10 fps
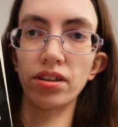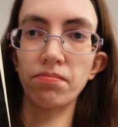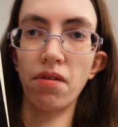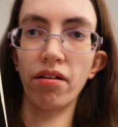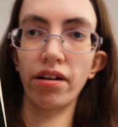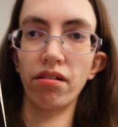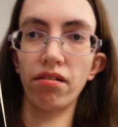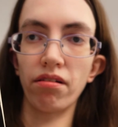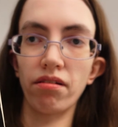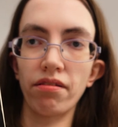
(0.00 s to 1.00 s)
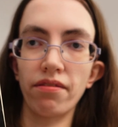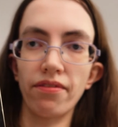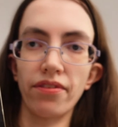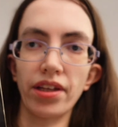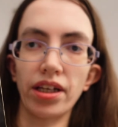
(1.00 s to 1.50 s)
admire
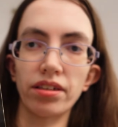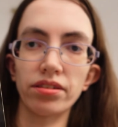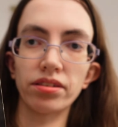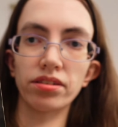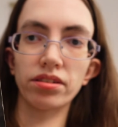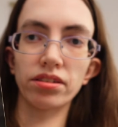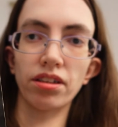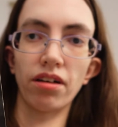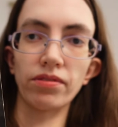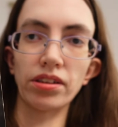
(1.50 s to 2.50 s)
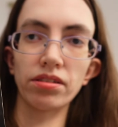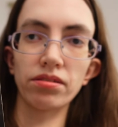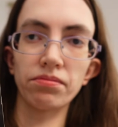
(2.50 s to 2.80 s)
that cover,